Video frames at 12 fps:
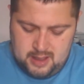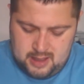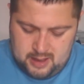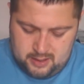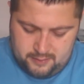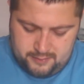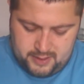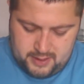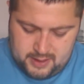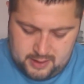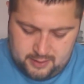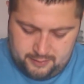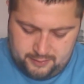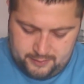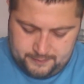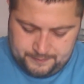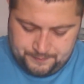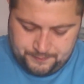I love this stuff.